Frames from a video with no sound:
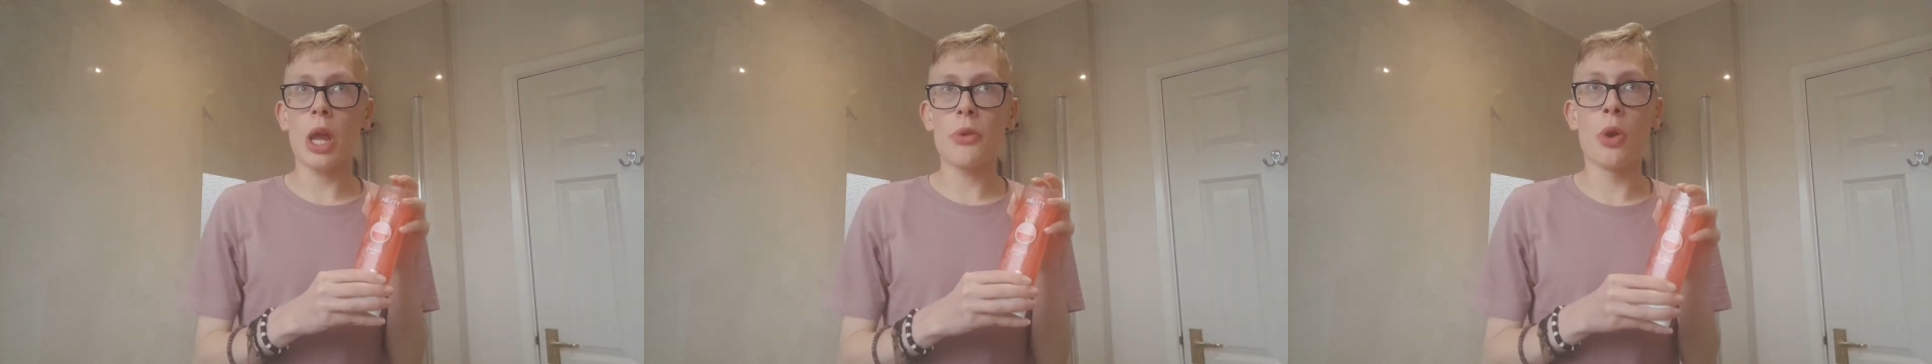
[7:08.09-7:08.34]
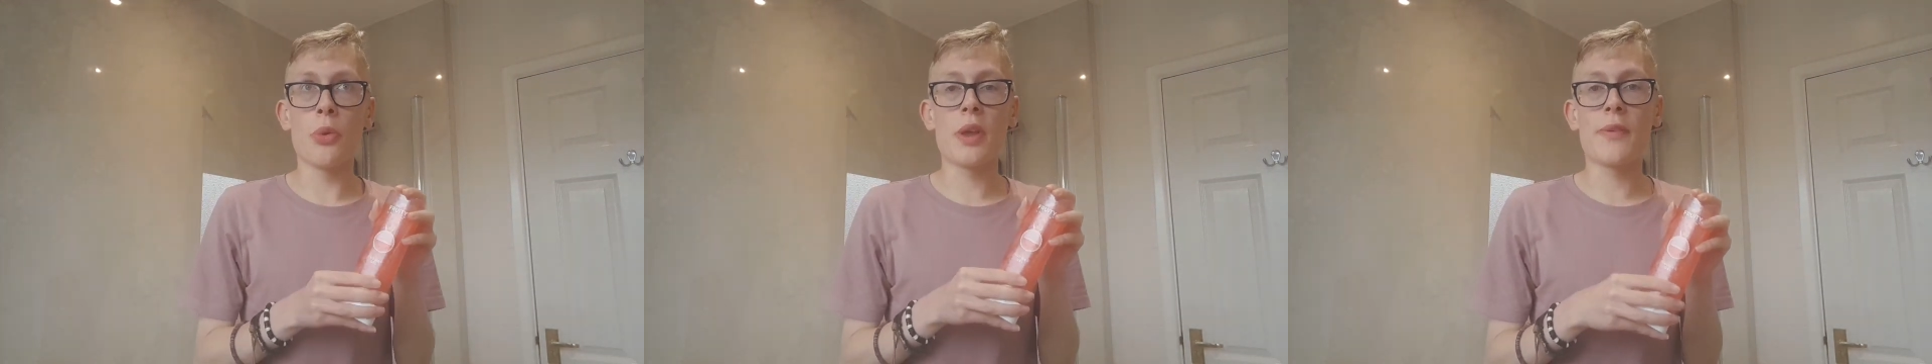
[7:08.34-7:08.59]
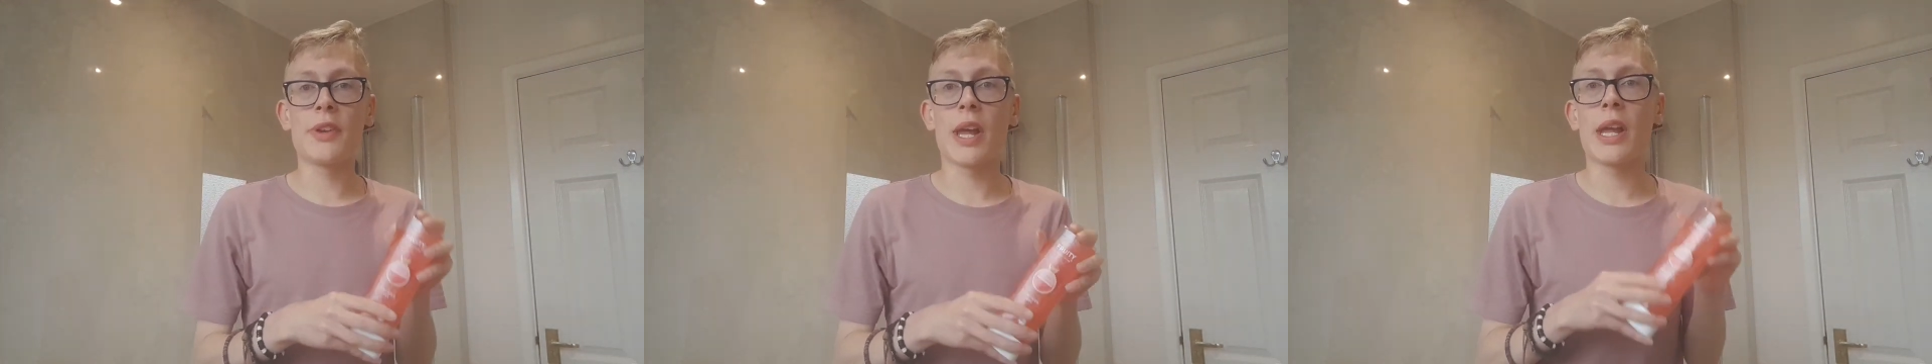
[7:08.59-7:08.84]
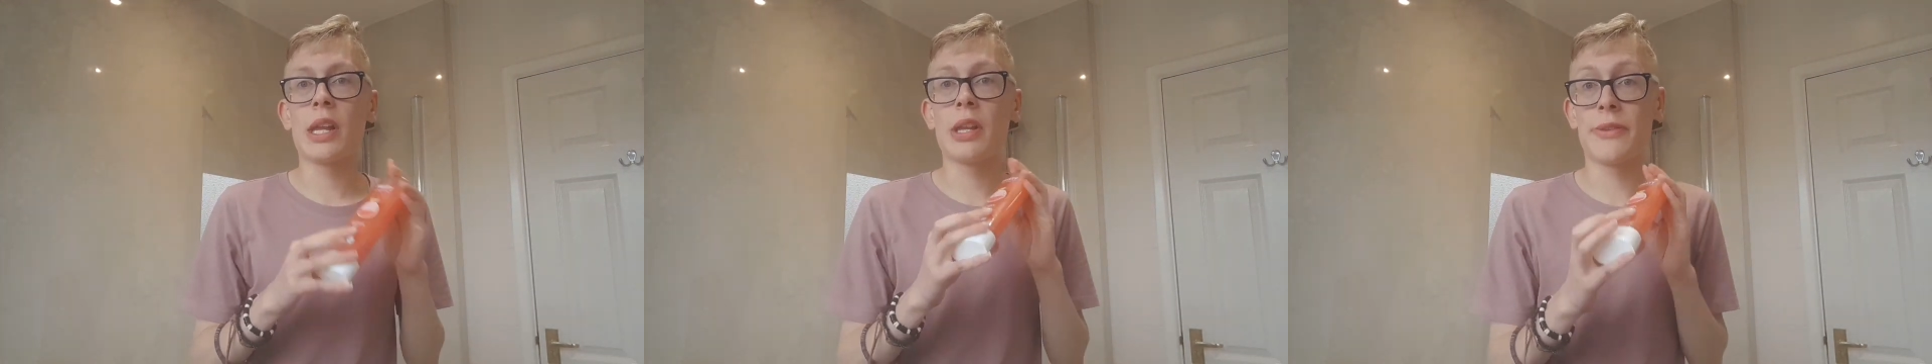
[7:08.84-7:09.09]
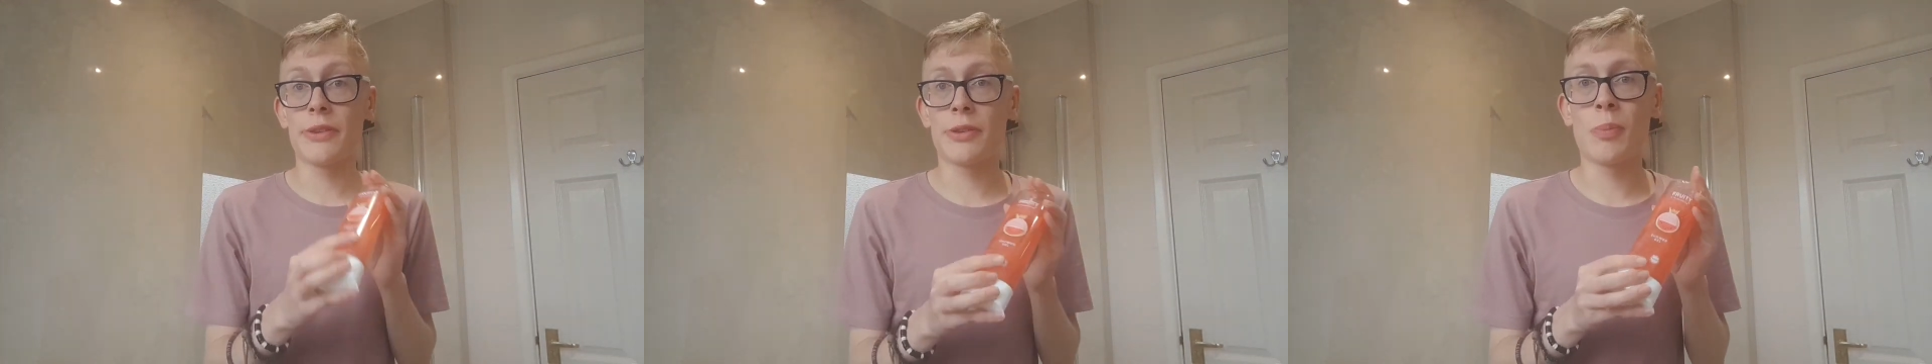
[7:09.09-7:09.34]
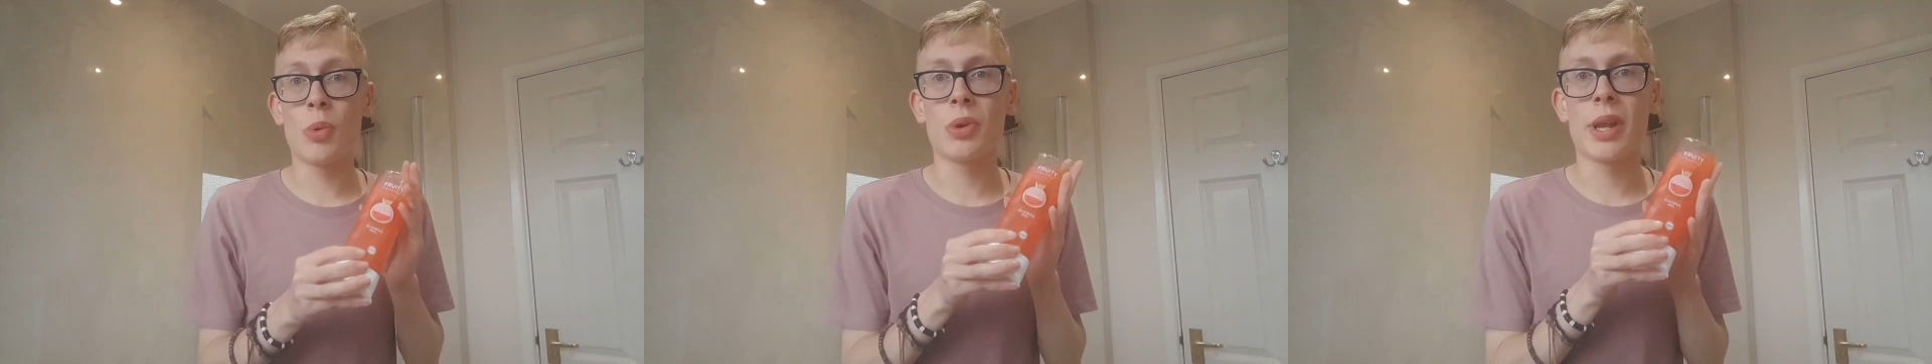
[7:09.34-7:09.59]
not the other day, this
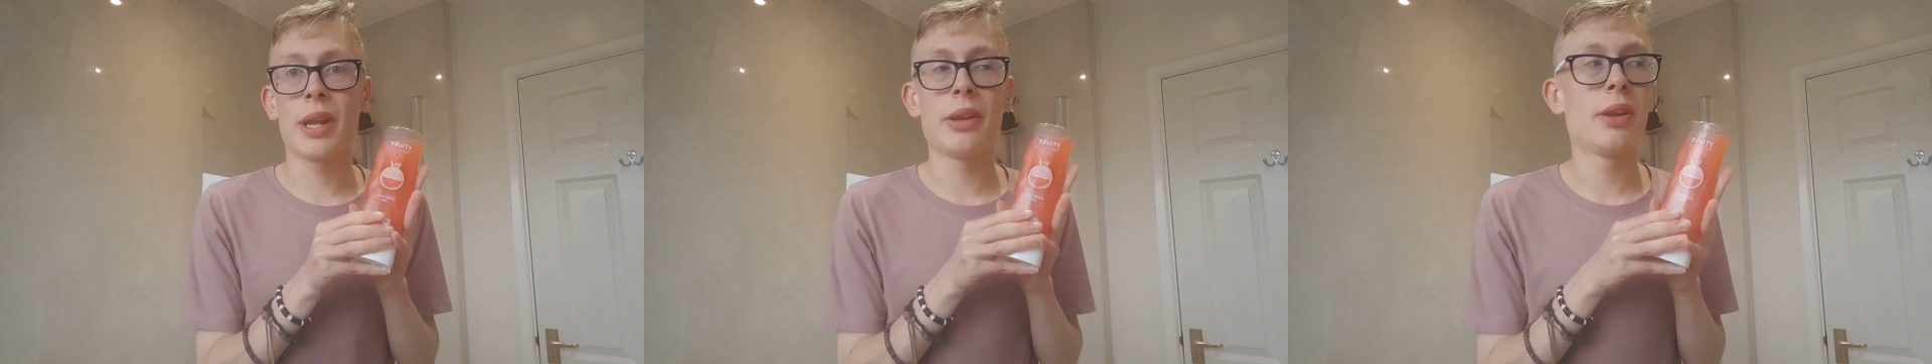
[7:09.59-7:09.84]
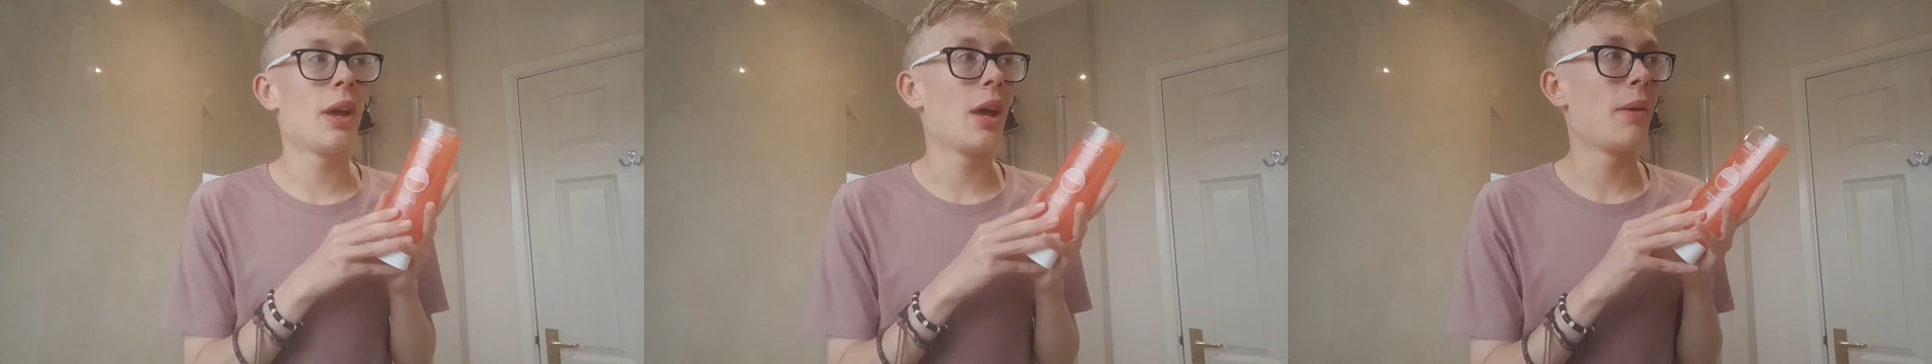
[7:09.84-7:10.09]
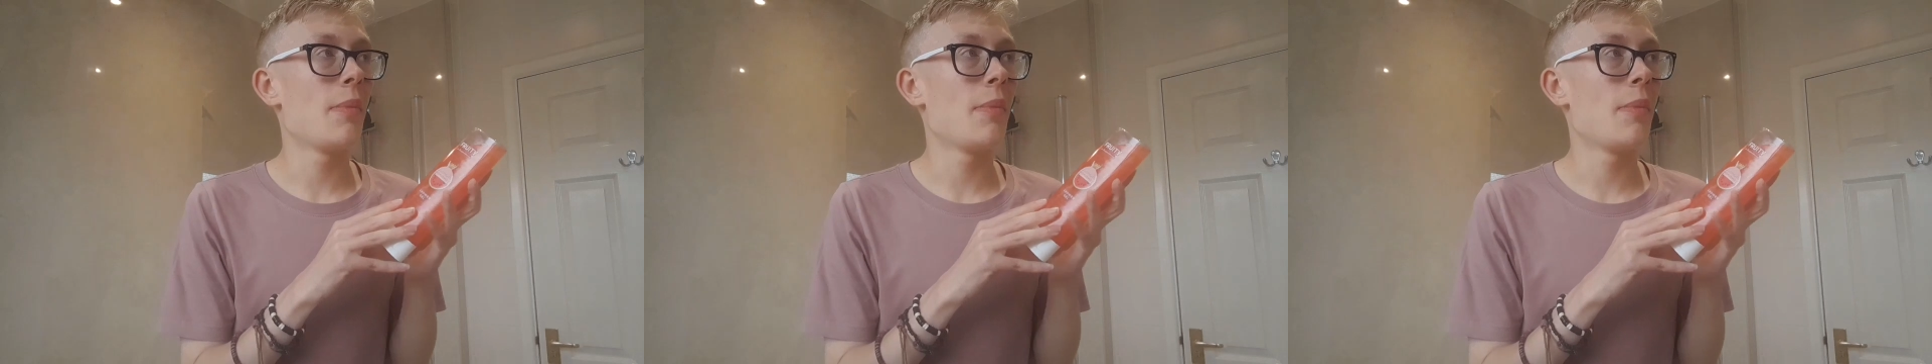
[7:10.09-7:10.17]
morning, uh,